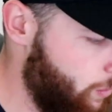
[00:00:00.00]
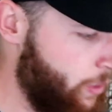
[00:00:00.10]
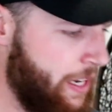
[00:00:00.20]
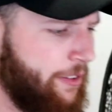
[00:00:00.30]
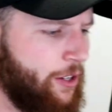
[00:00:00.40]

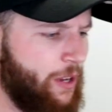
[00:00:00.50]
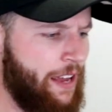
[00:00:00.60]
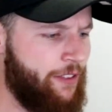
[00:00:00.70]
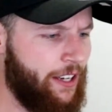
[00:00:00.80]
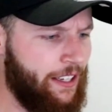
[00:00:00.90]
whenever you
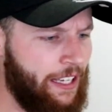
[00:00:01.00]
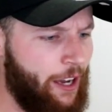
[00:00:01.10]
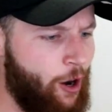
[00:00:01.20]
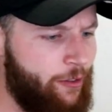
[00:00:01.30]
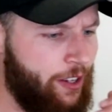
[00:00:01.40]
ever can
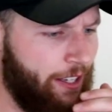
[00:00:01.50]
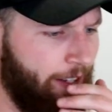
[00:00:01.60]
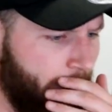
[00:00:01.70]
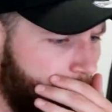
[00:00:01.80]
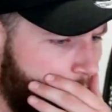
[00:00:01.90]
get over
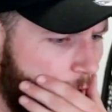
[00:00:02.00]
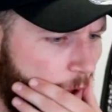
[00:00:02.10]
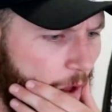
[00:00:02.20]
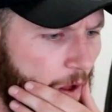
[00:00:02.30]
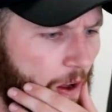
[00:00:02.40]
here,
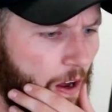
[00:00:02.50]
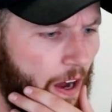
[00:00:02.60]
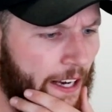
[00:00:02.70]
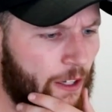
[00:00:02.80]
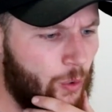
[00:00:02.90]

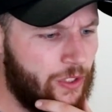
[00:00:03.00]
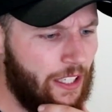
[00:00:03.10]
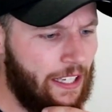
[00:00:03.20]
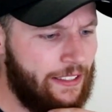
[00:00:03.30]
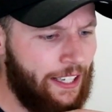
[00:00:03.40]
I can also
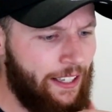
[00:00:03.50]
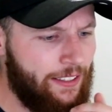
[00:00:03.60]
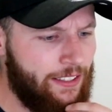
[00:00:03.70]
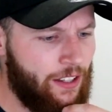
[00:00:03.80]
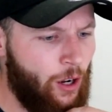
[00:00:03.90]
get
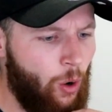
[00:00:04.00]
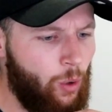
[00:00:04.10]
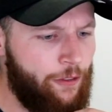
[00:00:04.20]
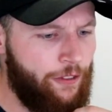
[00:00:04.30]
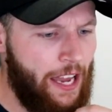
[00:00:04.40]
tickets to the
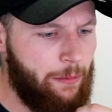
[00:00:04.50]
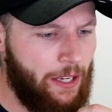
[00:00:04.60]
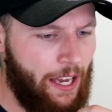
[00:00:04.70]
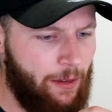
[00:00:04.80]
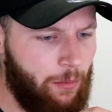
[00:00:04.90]
Hall of Fame
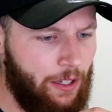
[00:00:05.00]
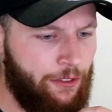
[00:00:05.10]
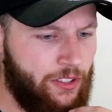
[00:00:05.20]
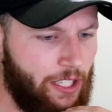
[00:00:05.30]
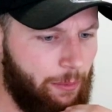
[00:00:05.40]
game
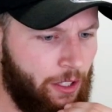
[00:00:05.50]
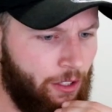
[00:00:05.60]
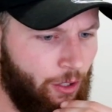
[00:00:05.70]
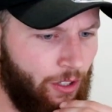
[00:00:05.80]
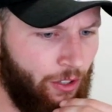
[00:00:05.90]
if it's
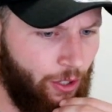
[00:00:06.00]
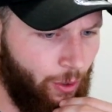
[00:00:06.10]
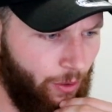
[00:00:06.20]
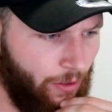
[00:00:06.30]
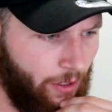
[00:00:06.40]
something you can
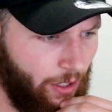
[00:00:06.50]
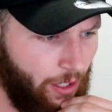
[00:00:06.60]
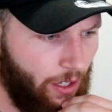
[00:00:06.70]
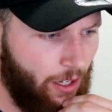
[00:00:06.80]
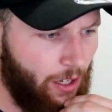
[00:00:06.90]
do.
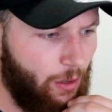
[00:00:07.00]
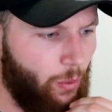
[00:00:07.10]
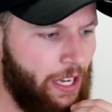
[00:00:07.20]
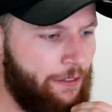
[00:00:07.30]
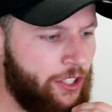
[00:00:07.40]

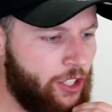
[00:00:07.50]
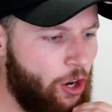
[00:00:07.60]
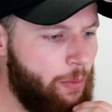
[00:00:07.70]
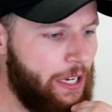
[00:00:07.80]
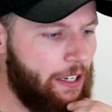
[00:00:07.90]
We have
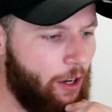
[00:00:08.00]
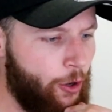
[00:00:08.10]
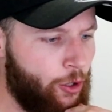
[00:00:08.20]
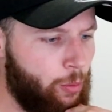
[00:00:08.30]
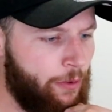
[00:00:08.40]
so many
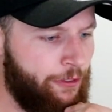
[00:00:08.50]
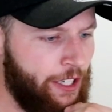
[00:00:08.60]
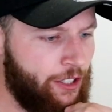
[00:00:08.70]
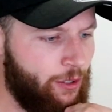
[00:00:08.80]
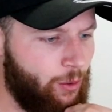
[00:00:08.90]
local
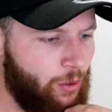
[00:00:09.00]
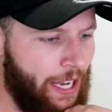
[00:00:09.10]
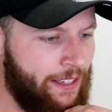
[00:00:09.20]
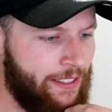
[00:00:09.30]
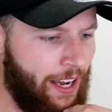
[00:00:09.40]
professional
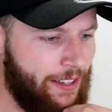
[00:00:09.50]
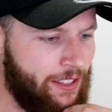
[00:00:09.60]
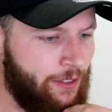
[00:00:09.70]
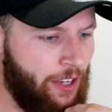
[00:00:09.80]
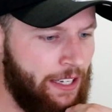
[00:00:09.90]
and
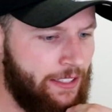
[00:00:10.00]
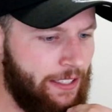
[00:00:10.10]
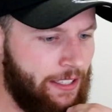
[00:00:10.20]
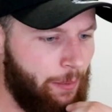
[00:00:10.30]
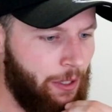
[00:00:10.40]
tons of
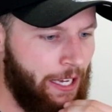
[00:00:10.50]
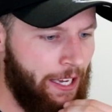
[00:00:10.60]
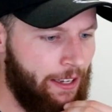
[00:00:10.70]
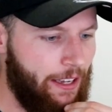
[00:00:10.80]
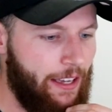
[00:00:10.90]

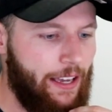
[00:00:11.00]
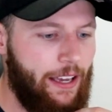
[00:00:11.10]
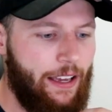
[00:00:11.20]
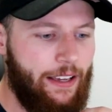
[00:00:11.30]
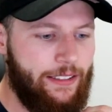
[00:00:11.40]
NCAA
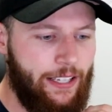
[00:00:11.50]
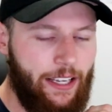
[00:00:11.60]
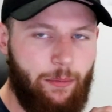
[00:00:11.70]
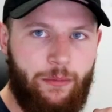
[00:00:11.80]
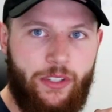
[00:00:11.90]

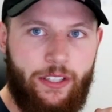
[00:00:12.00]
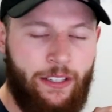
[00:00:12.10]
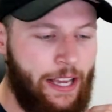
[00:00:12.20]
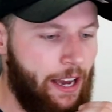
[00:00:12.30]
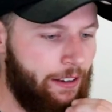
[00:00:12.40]

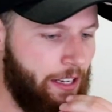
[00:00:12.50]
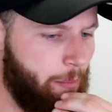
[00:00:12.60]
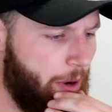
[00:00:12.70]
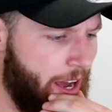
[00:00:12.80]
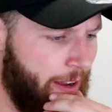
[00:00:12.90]
teams now
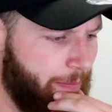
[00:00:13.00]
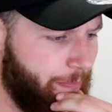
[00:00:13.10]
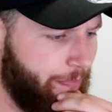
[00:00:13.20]
nearby